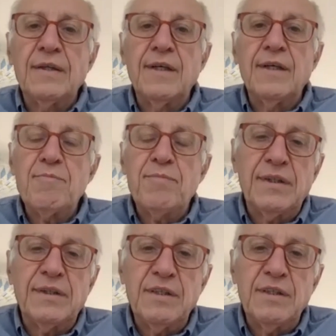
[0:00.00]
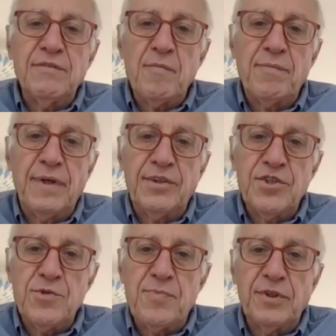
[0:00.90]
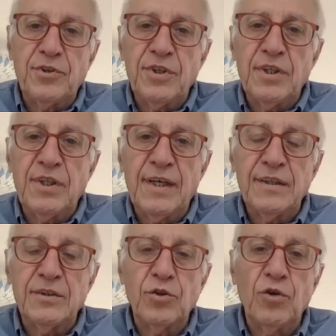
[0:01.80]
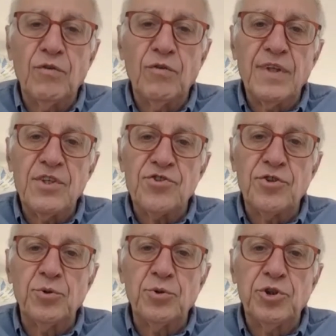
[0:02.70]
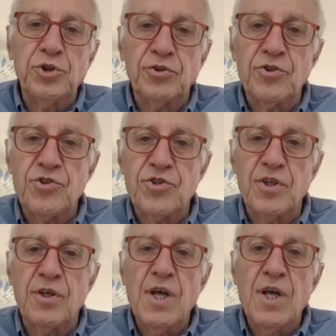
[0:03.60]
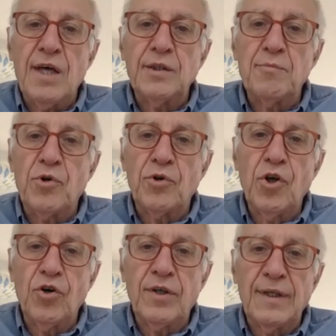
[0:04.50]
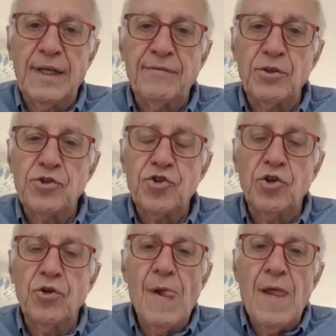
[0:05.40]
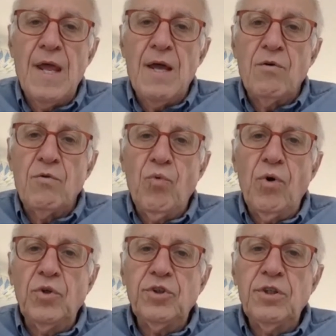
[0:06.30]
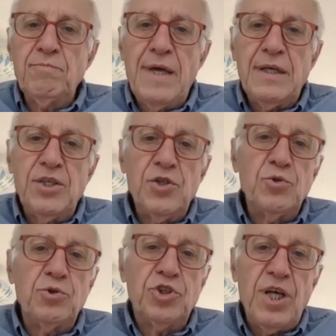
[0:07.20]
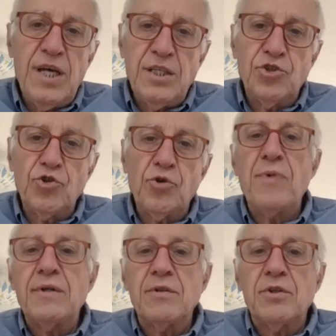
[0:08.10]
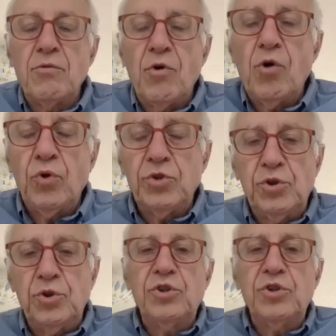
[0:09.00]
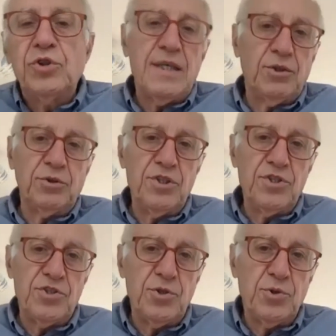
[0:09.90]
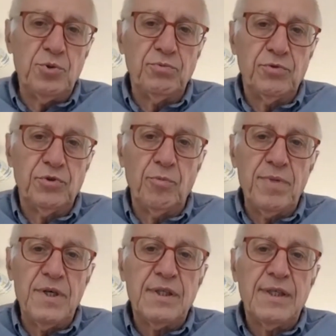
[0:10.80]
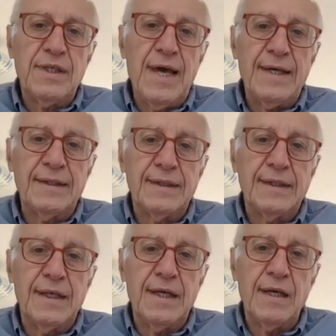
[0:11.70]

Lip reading: deliberative and participatory kind of institutions at a more local level. So what did make you change, or what did you take it to this new topic? And